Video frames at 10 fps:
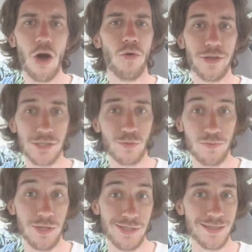oh, this
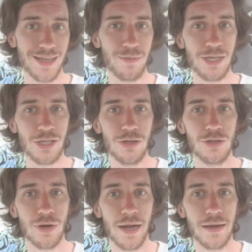thing's gonna be
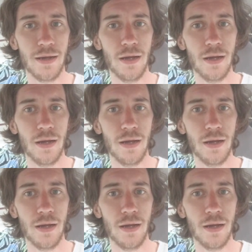huge, right?